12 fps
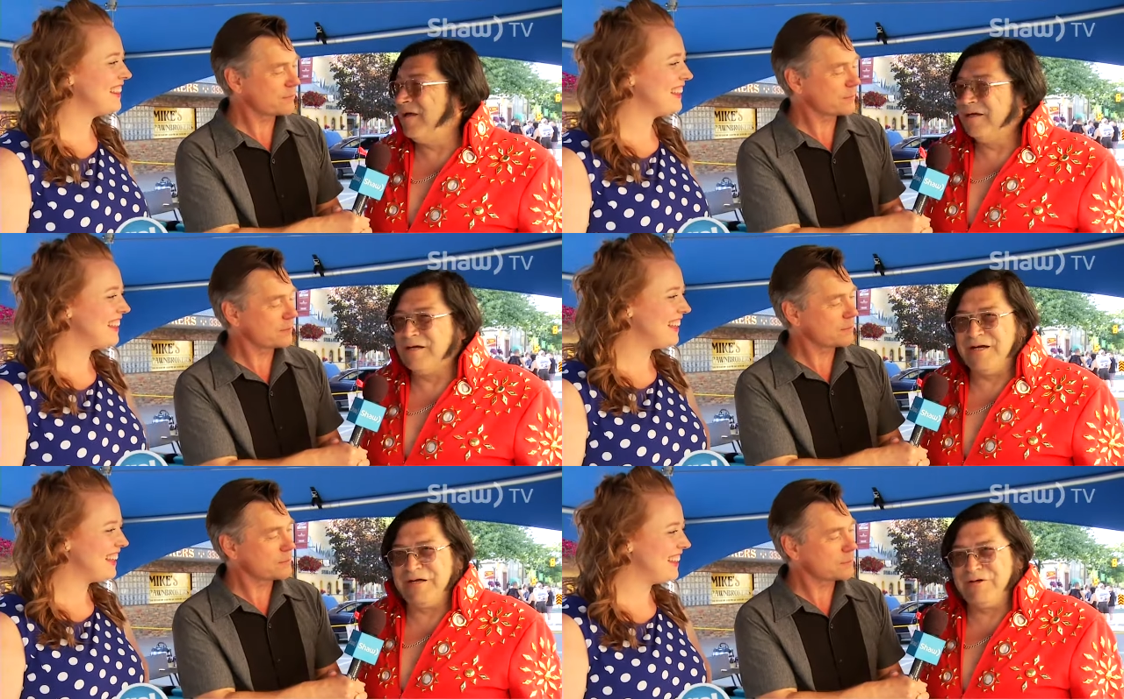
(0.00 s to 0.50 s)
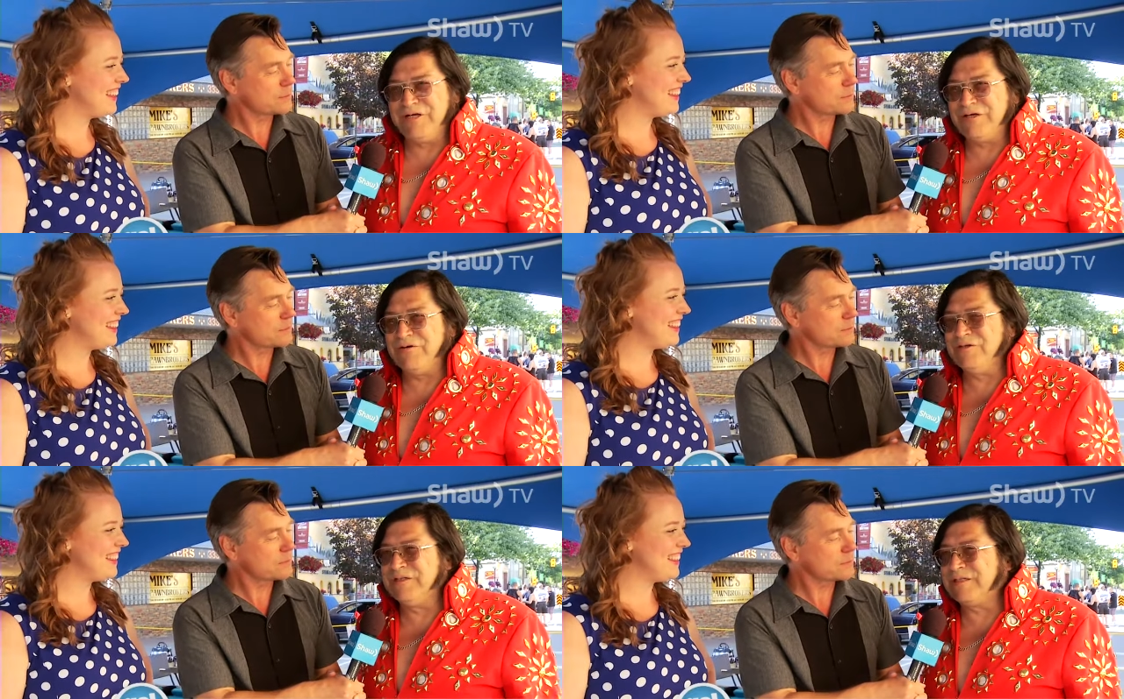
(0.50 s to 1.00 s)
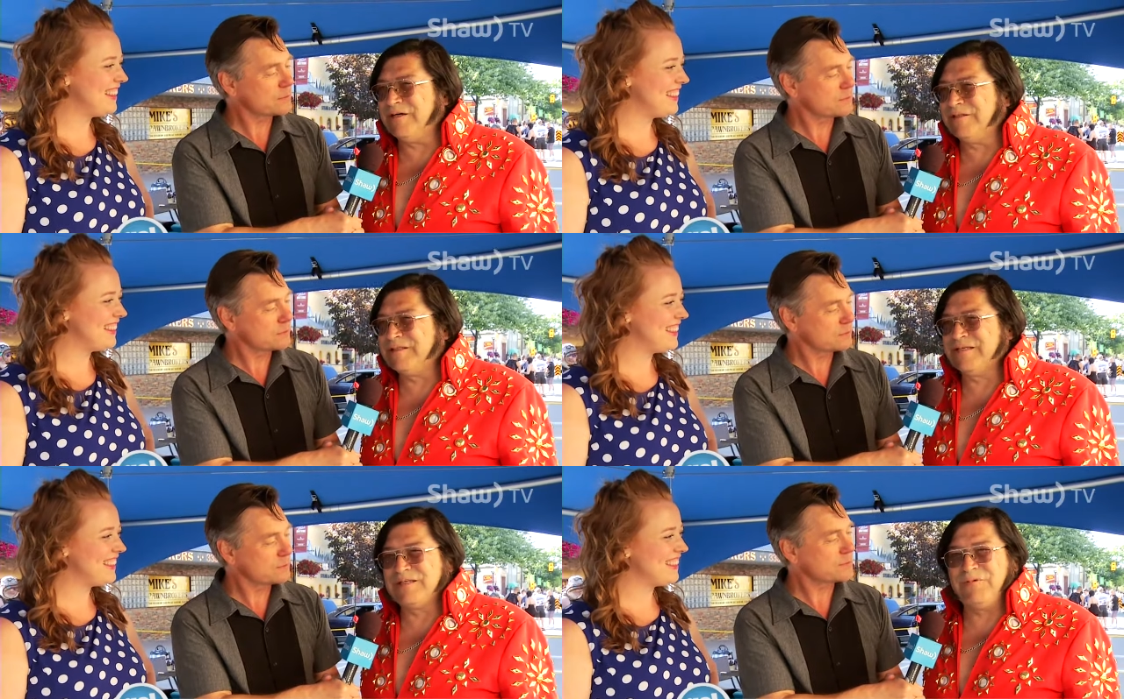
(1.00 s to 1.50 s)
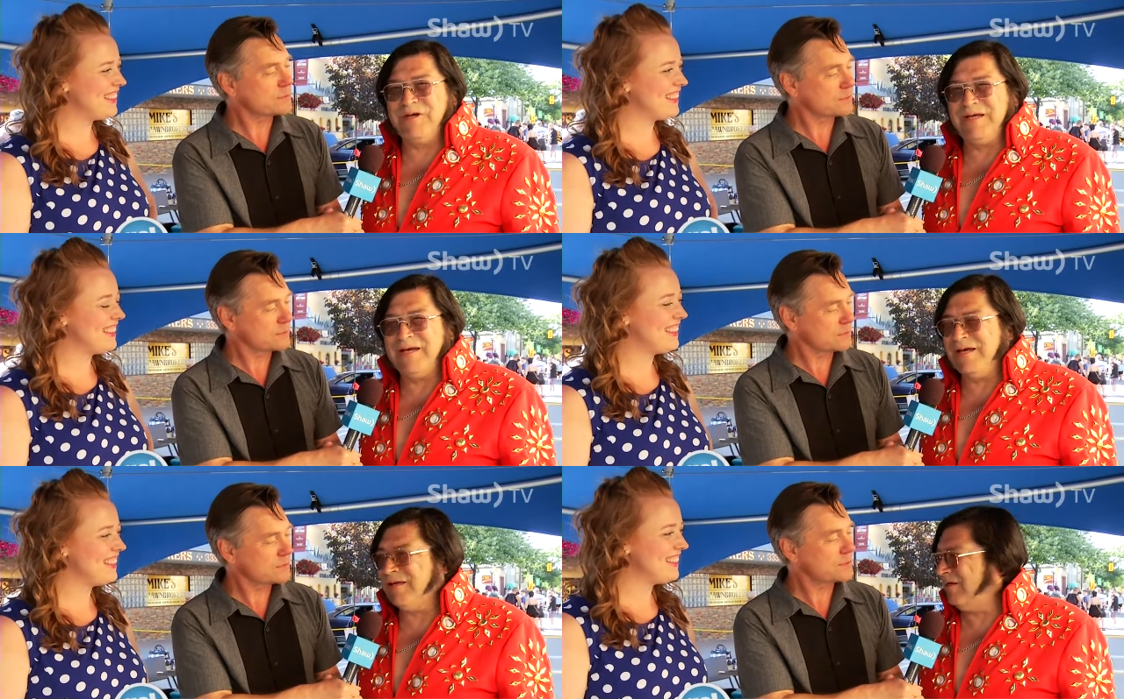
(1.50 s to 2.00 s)
Speaker 1: Coyote Cruise starts this
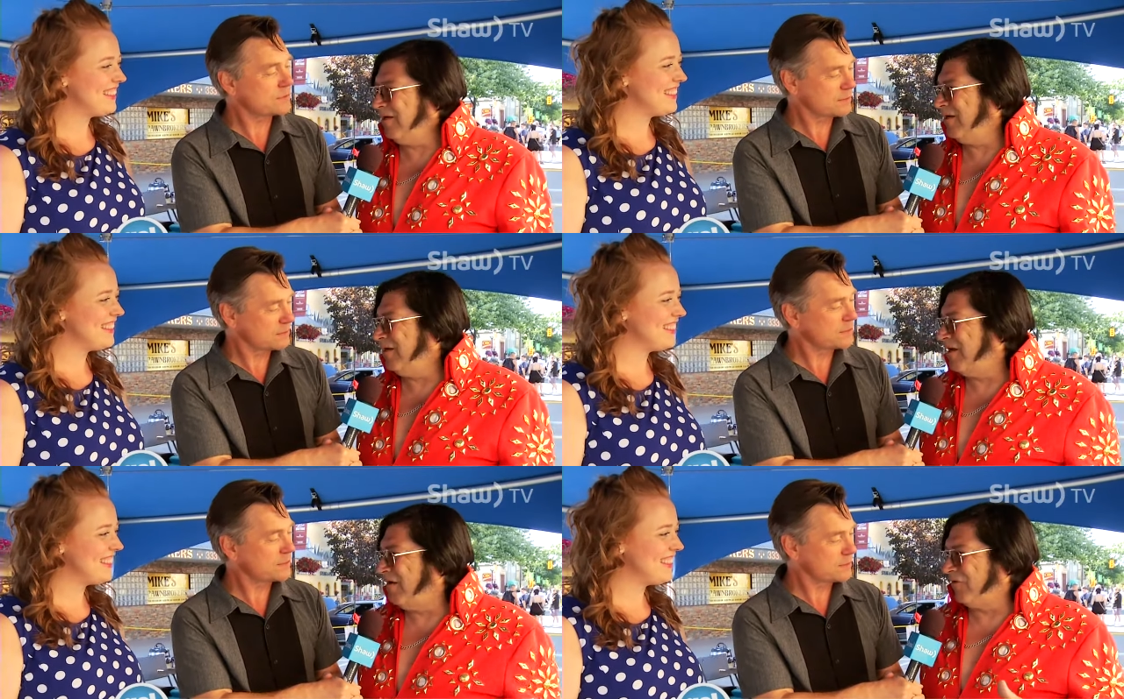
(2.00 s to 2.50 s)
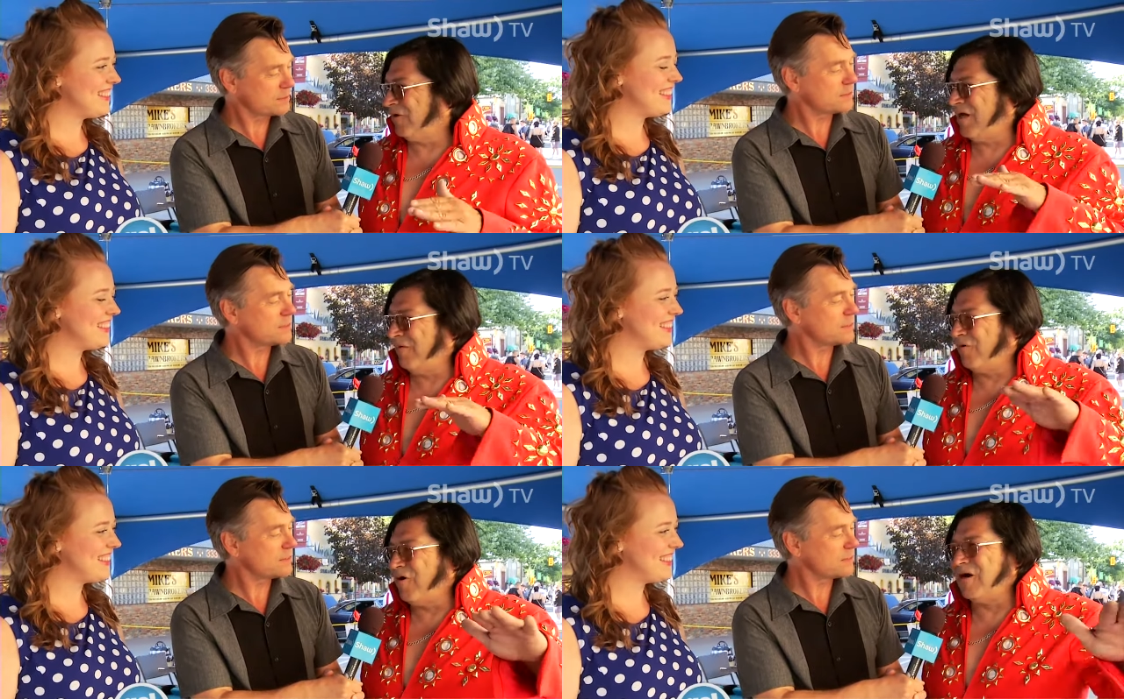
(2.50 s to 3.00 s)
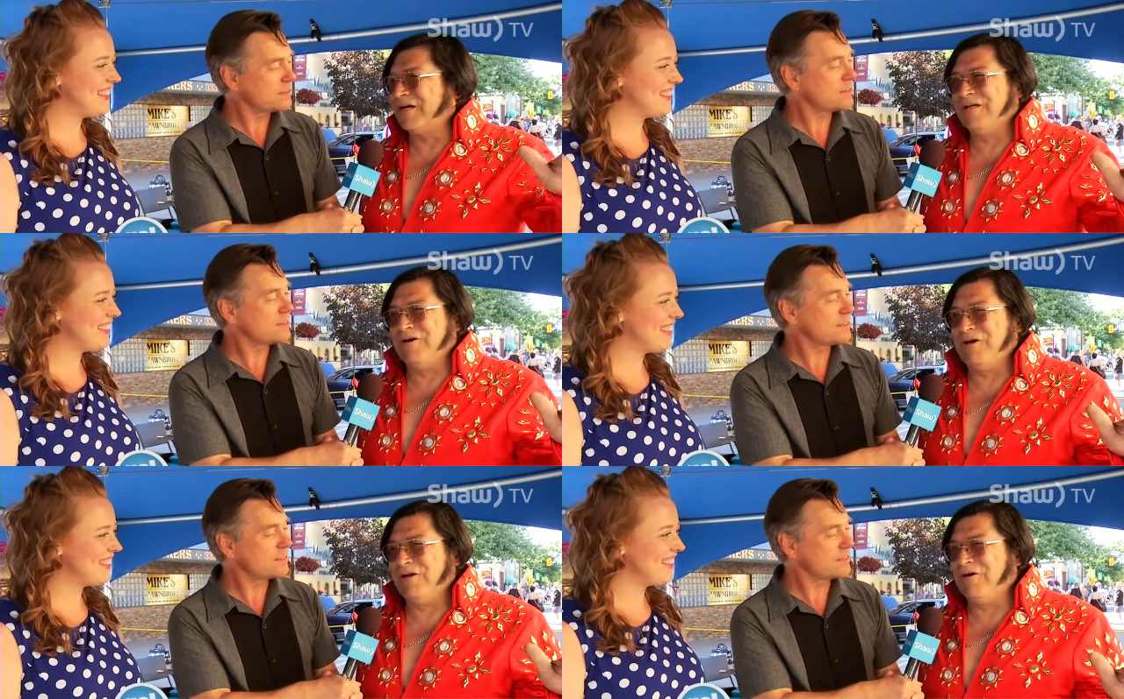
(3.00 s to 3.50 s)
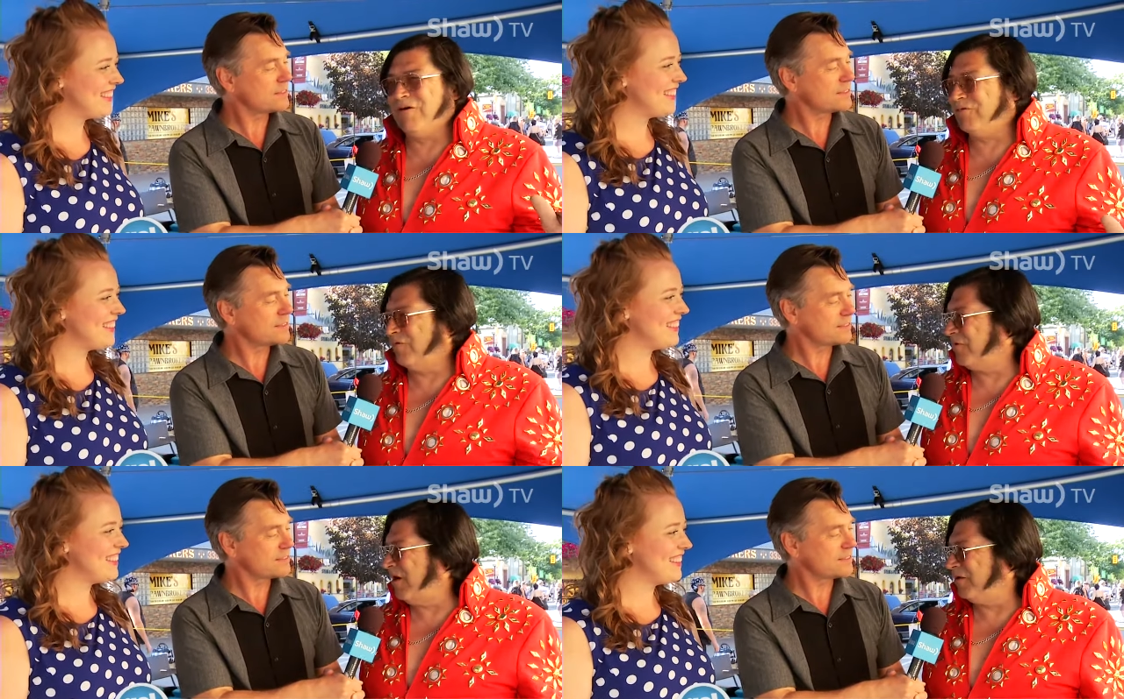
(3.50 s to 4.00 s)
weekend, and then after that, rocking on all
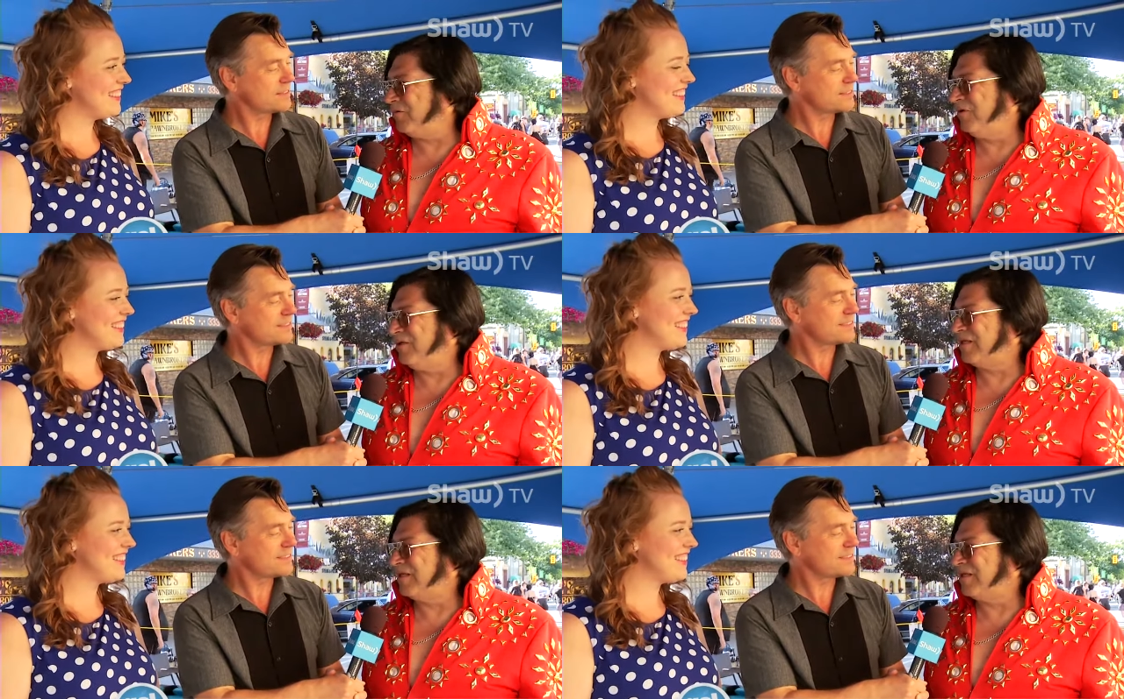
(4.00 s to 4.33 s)
right through the